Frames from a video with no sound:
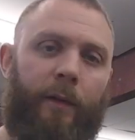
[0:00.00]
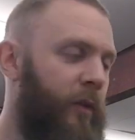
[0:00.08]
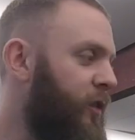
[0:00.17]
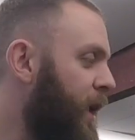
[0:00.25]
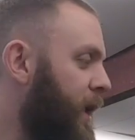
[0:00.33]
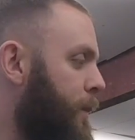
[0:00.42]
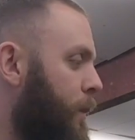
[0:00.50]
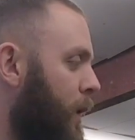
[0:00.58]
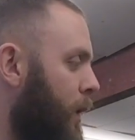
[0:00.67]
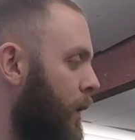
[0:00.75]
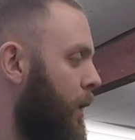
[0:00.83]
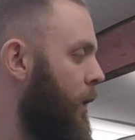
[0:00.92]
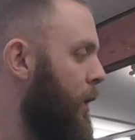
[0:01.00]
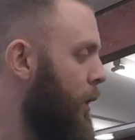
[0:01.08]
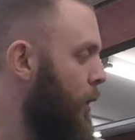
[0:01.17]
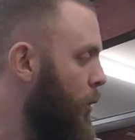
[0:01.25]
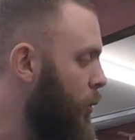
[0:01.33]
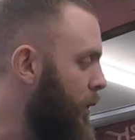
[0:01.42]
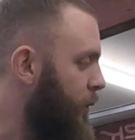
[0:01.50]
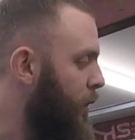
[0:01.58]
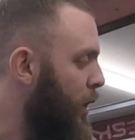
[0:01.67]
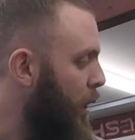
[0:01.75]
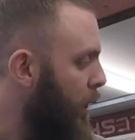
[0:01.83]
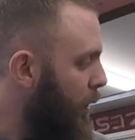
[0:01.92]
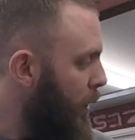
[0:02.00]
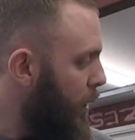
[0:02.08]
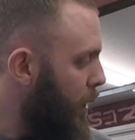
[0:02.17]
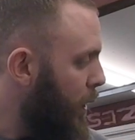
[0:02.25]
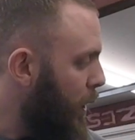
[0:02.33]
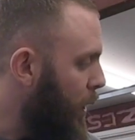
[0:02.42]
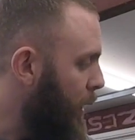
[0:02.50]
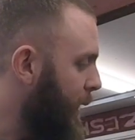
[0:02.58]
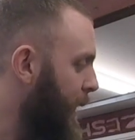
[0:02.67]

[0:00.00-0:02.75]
the same. We've got our